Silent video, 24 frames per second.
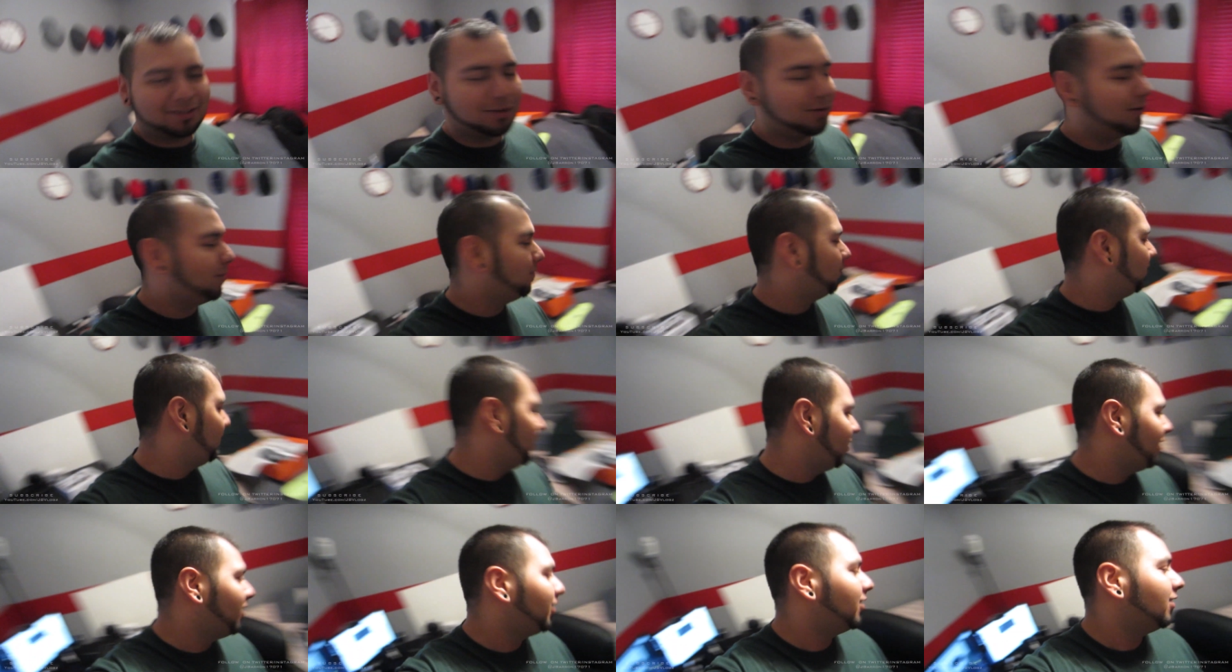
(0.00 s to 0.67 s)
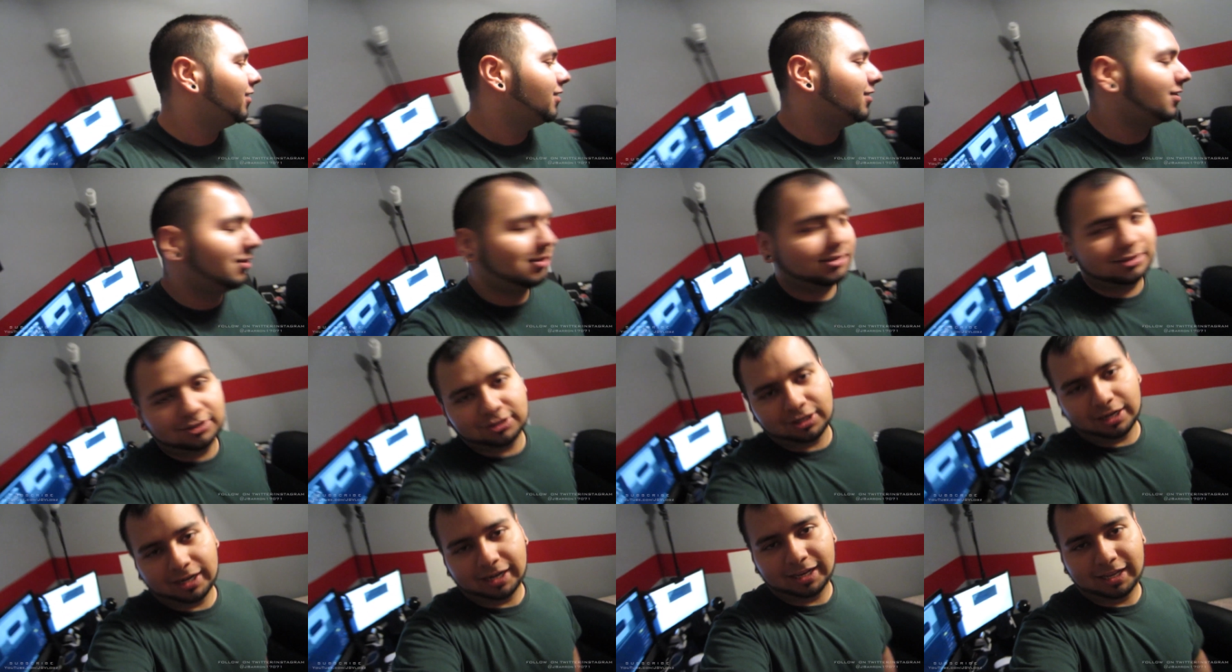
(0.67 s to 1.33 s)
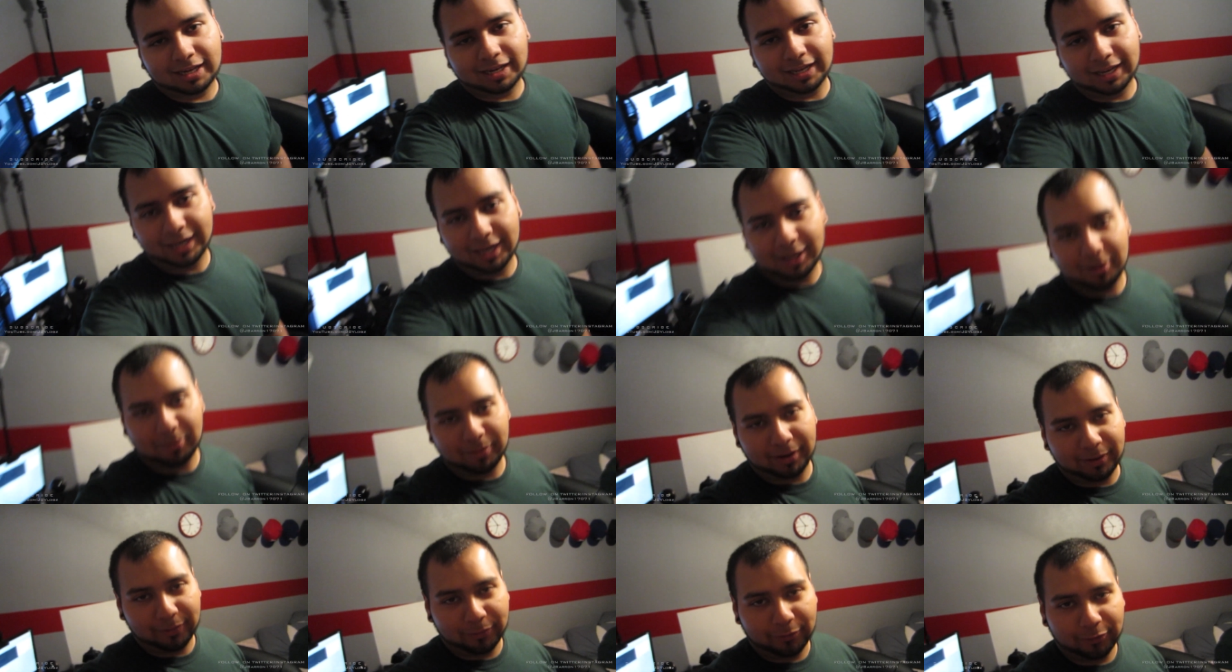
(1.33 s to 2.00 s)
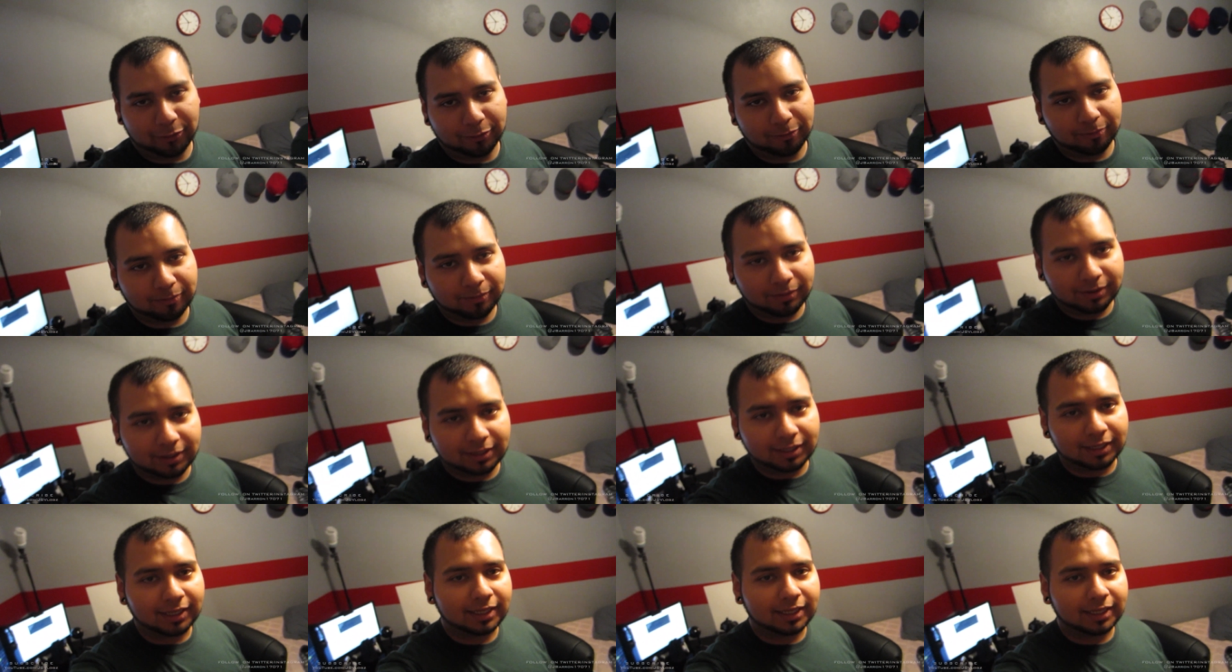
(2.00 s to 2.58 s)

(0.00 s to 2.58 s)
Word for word: So I'm here trying to clean up my room.